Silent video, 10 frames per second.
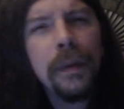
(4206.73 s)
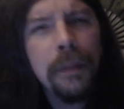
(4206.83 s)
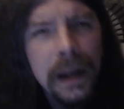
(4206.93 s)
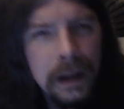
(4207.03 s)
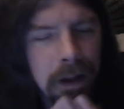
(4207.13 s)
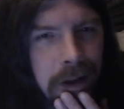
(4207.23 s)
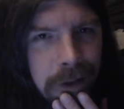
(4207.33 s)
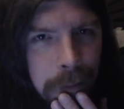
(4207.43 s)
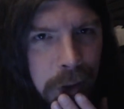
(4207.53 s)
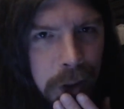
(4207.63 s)
making
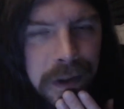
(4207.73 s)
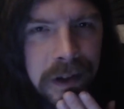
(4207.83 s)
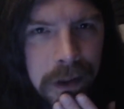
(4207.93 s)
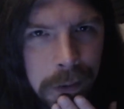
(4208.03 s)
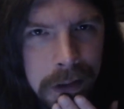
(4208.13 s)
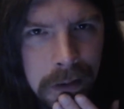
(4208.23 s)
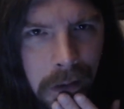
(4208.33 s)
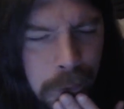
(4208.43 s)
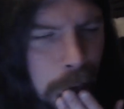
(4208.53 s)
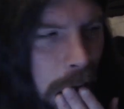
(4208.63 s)
these in perpetuity?
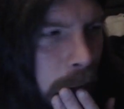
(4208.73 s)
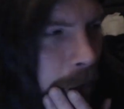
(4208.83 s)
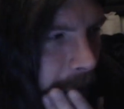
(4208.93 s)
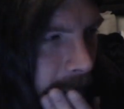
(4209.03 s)
Oh, holy hell,